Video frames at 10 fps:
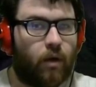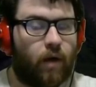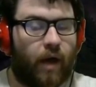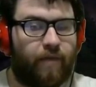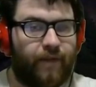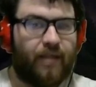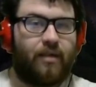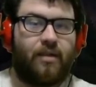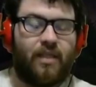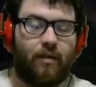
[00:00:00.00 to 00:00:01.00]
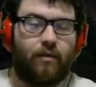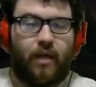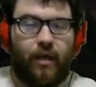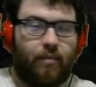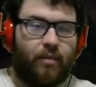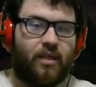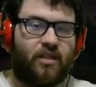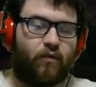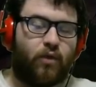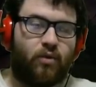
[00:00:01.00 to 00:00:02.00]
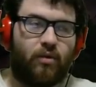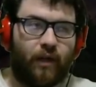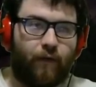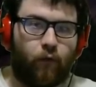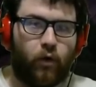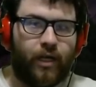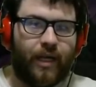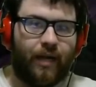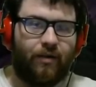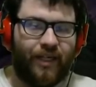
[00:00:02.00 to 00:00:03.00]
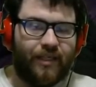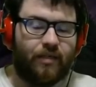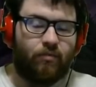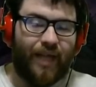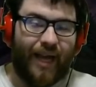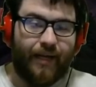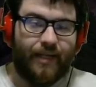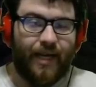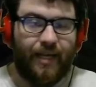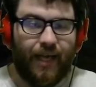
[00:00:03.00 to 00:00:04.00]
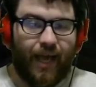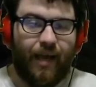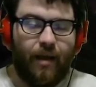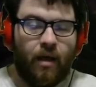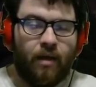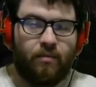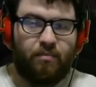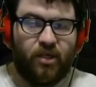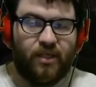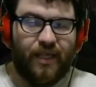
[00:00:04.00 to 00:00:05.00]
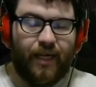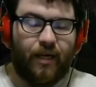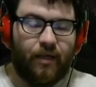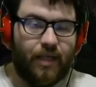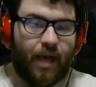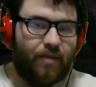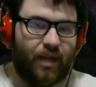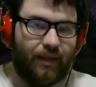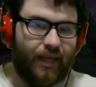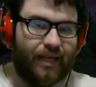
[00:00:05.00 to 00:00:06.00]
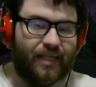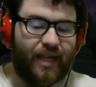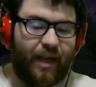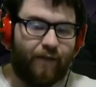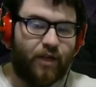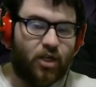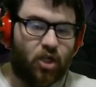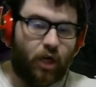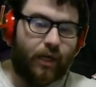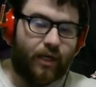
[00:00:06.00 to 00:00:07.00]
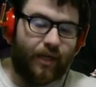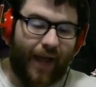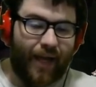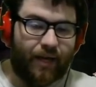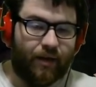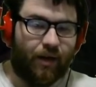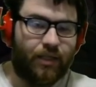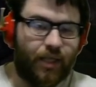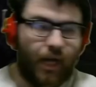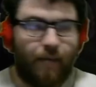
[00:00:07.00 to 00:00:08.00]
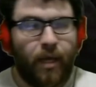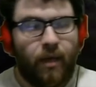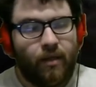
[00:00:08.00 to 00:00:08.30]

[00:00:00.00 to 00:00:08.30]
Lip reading: affect our single target, because if we're doing like 40k crits and we add 10k per second on top of that, that is a hefty chunk added on top.